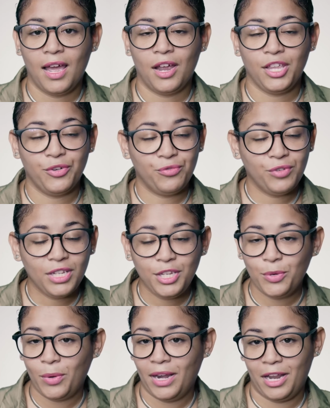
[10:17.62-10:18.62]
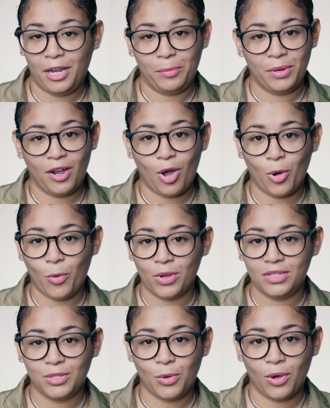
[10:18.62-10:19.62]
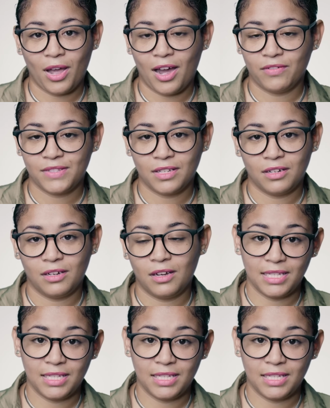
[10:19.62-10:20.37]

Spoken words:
You really don't want to end up in an awkward talk after.